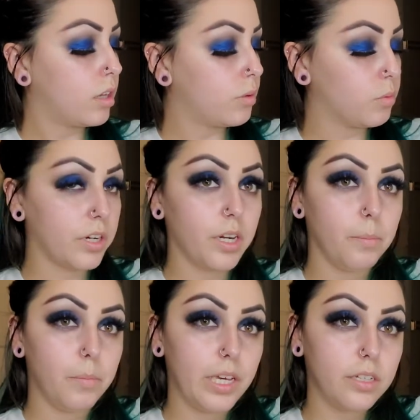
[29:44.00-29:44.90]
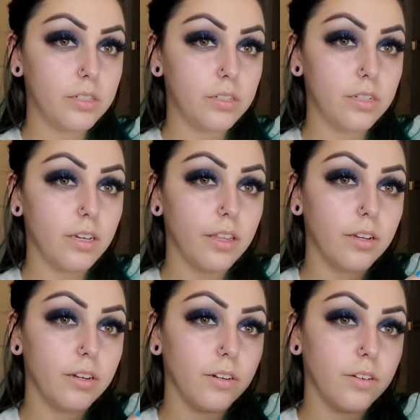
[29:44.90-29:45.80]
we're going to mix
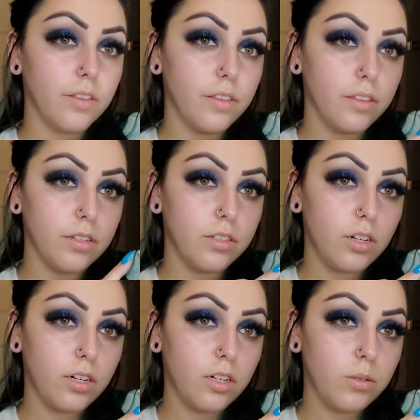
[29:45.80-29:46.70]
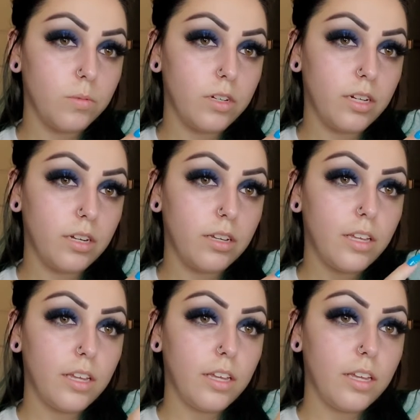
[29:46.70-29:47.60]
together the darker one
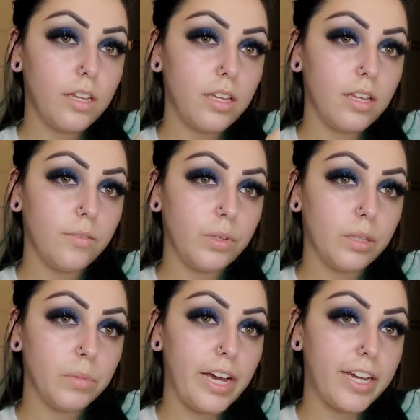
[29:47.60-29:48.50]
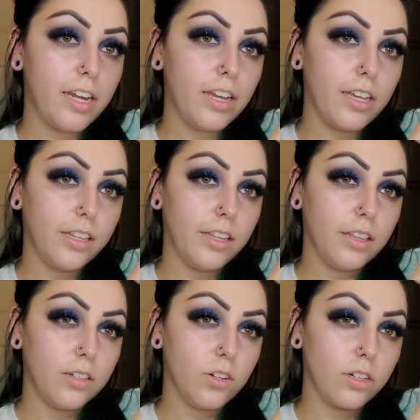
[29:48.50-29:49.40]
with the black in it and then the
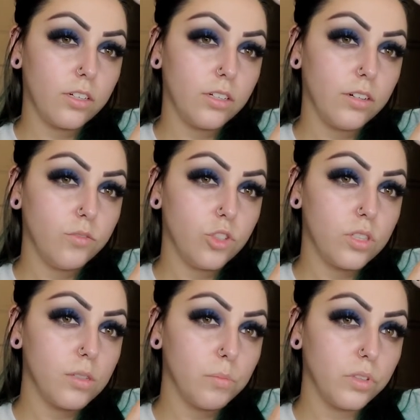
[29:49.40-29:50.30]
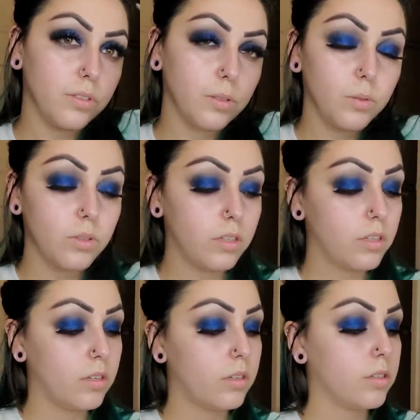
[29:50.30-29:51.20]
darker of just the blue.
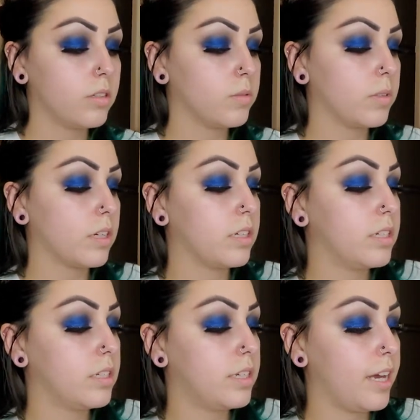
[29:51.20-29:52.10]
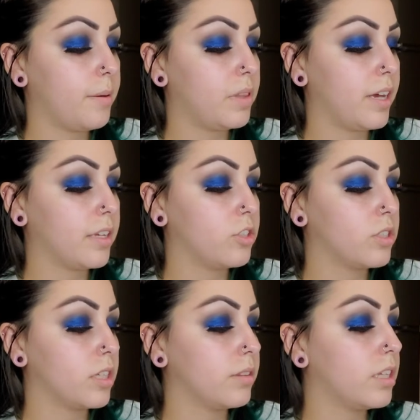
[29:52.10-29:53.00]
So we're going to tap that just
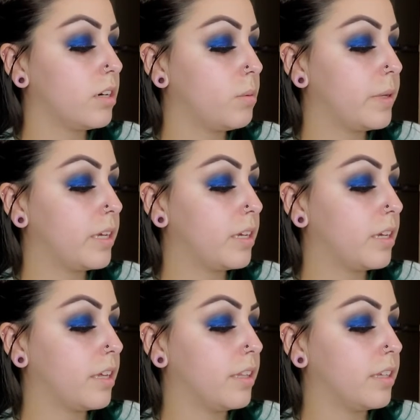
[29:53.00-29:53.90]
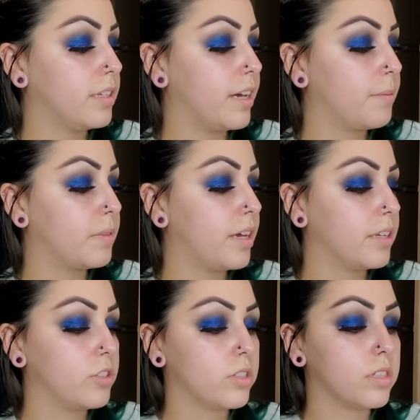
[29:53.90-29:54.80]
a little bit and then tap
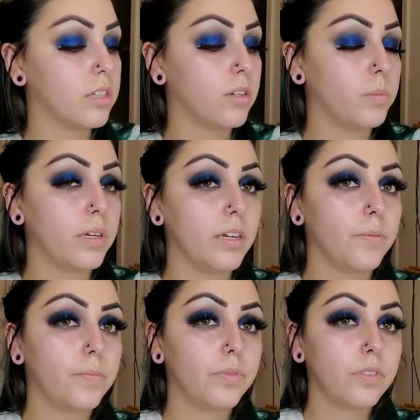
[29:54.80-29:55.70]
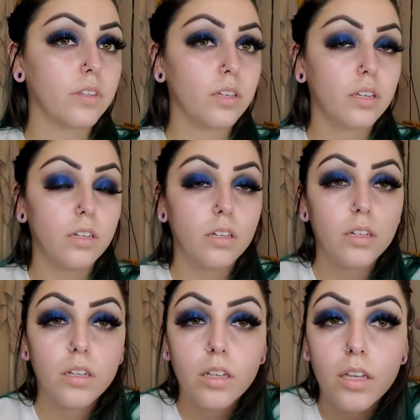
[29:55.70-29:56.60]
that just a little bit
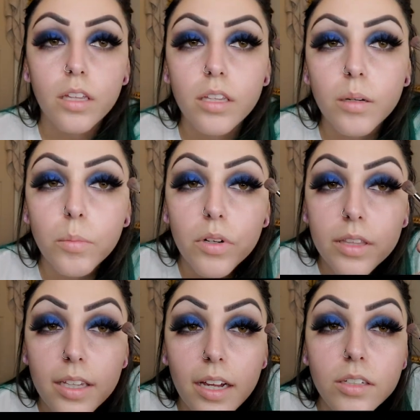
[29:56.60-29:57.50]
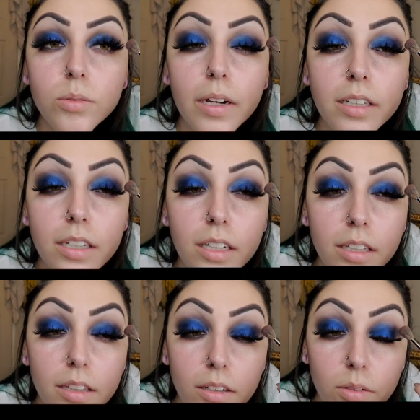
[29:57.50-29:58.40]
and then put that directly
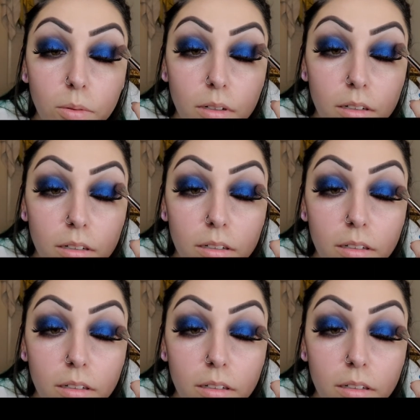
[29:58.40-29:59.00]
in the corner